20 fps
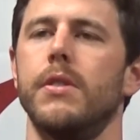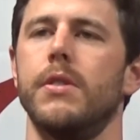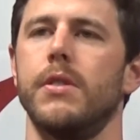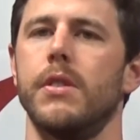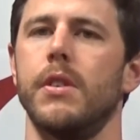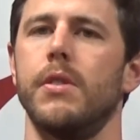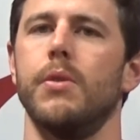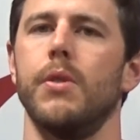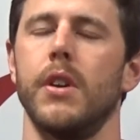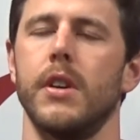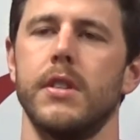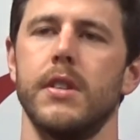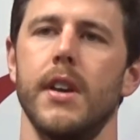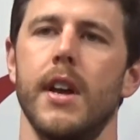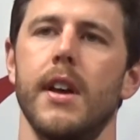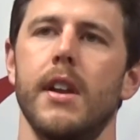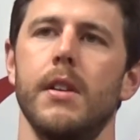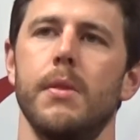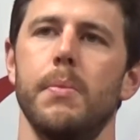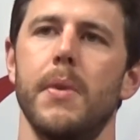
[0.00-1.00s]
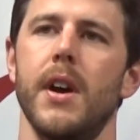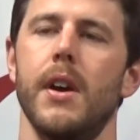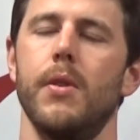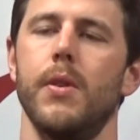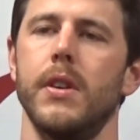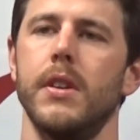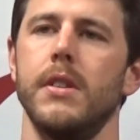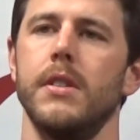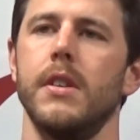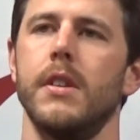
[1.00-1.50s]
So we're excited about
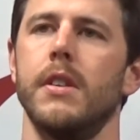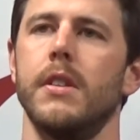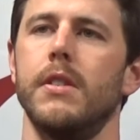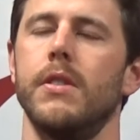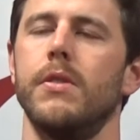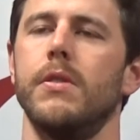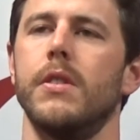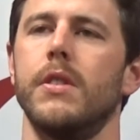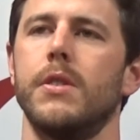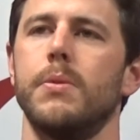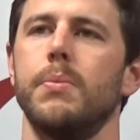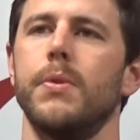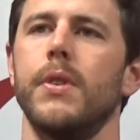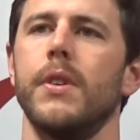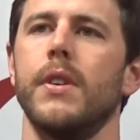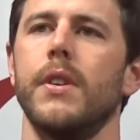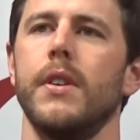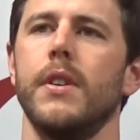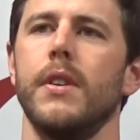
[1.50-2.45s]
what he's going to do this spring.